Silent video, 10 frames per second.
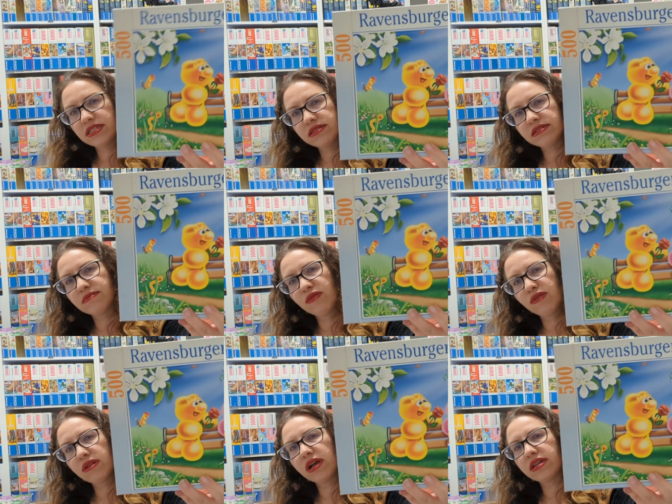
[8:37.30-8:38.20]
to look
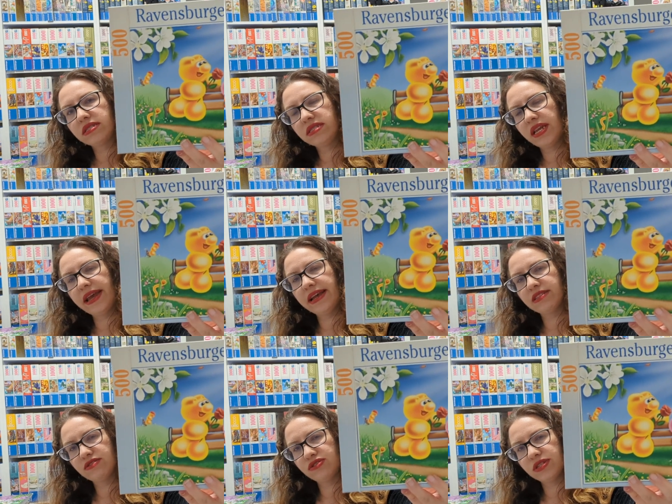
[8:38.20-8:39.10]
more like
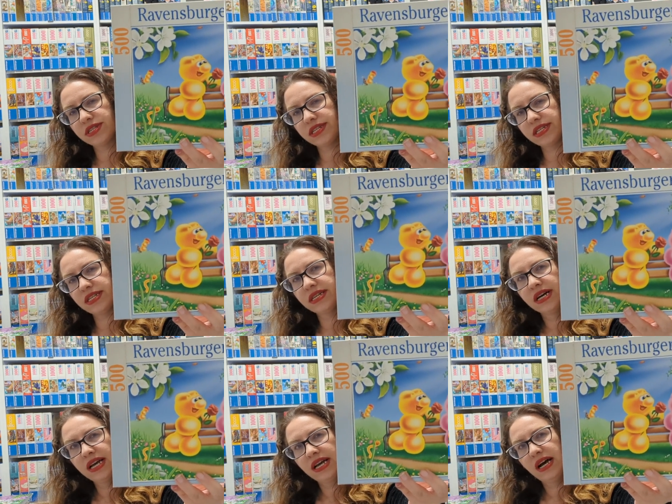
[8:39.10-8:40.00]
today's Gelini.
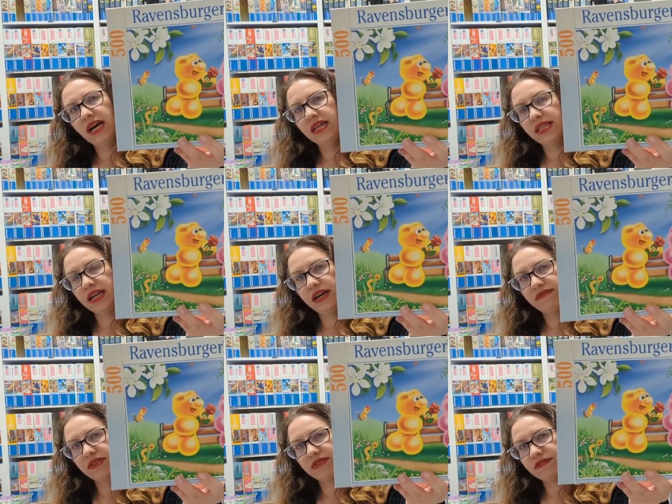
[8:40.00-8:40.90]
Uh, they
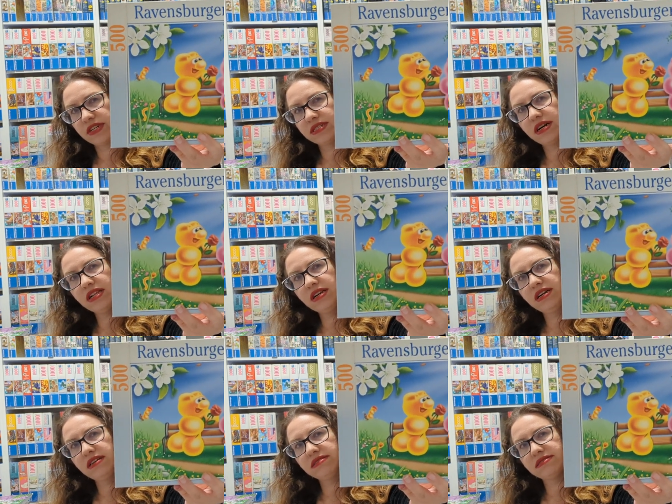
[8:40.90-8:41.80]
have the different
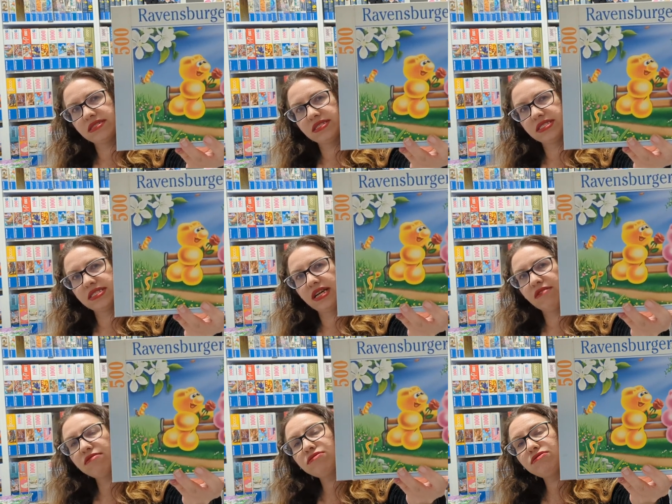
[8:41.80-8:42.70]
colors and they
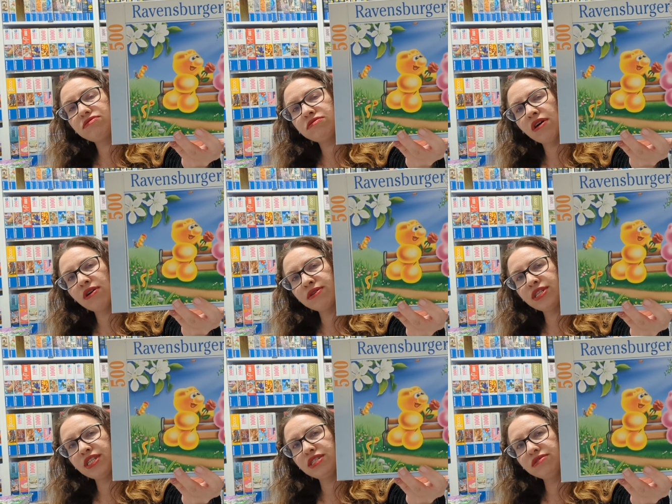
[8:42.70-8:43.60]
are so
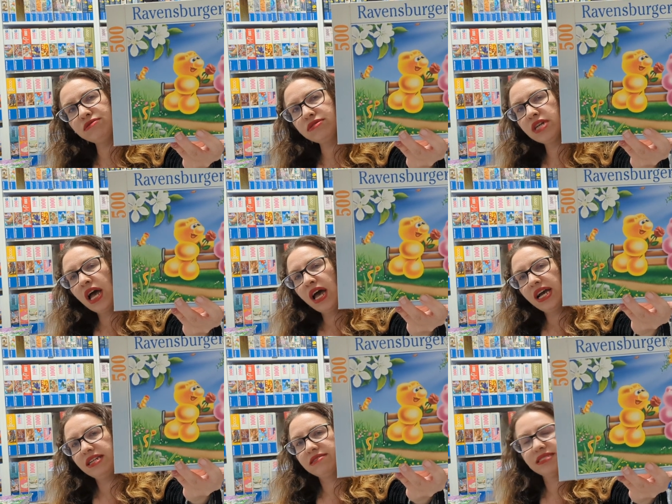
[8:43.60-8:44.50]
cute. And you'll